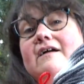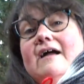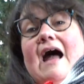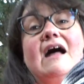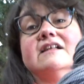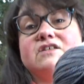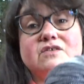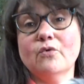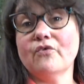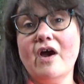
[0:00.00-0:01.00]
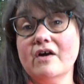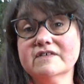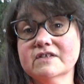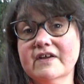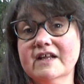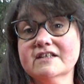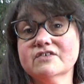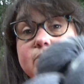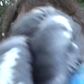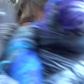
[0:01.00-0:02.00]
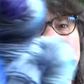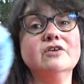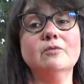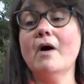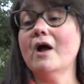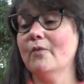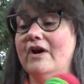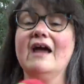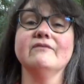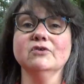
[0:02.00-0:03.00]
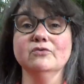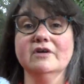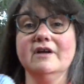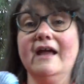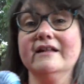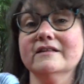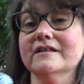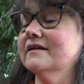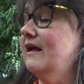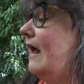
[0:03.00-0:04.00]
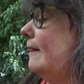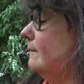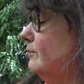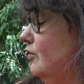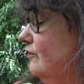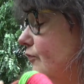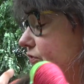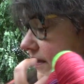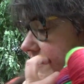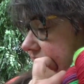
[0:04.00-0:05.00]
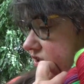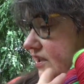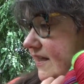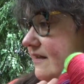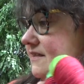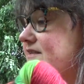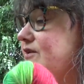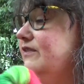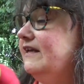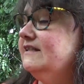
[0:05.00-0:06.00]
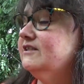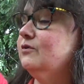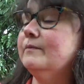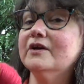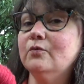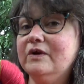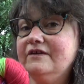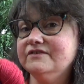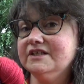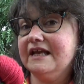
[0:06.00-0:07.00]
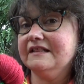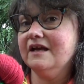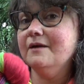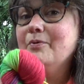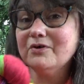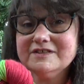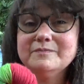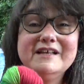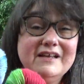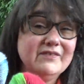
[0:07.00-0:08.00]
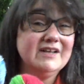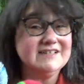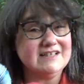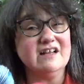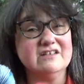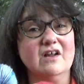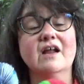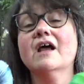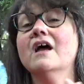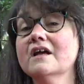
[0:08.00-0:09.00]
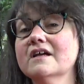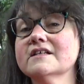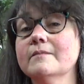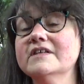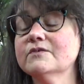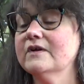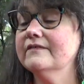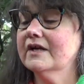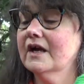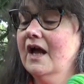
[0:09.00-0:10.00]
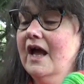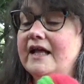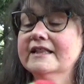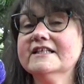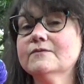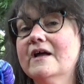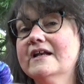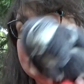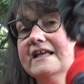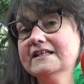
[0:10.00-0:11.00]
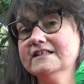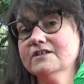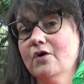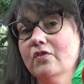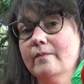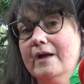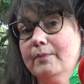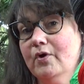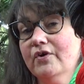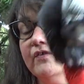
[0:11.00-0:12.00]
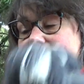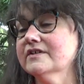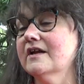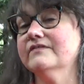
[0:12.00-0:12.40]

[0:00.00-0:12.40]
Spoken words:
arts or crafts of any description, you might want to have a look at the beautiful things that she does. So these two I'm going to weave together, possibly even going to start tonight because I miss weaving. This one is on the back burner until I've